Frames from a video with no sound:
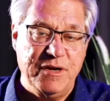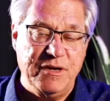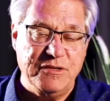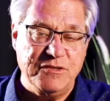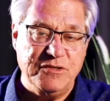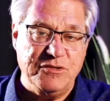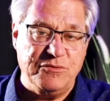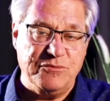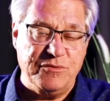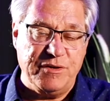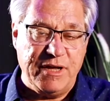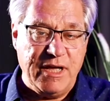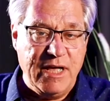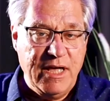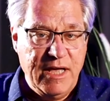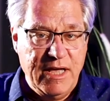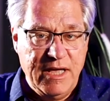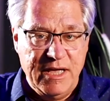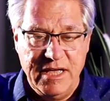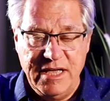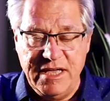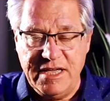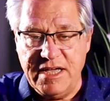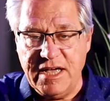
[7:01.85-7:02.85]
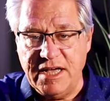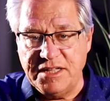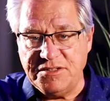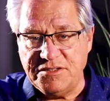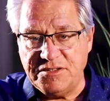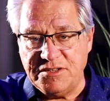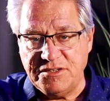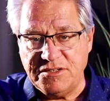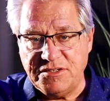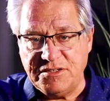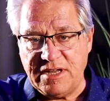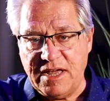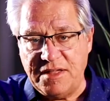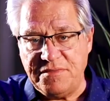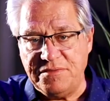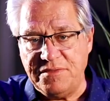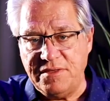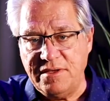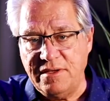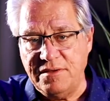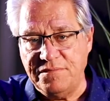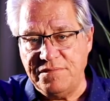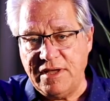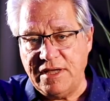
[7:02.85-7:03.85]
ministry. He gets to set
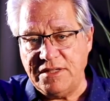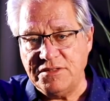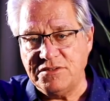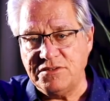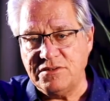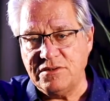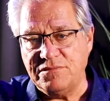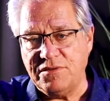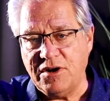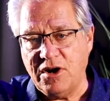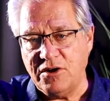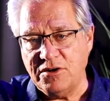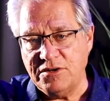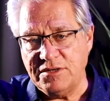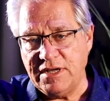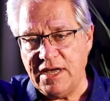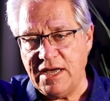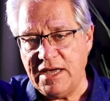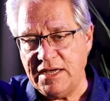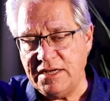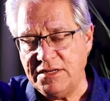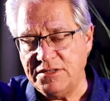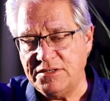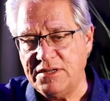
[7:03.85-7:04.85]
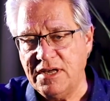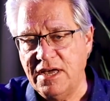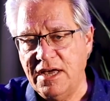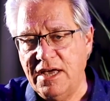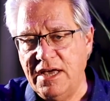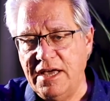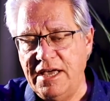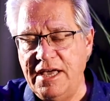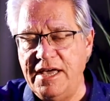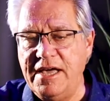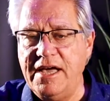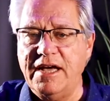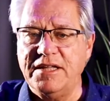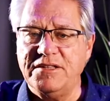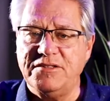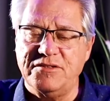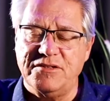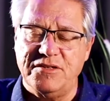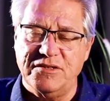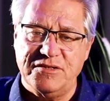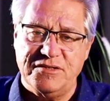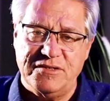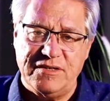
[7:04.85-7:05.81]
the events of our days. He gets to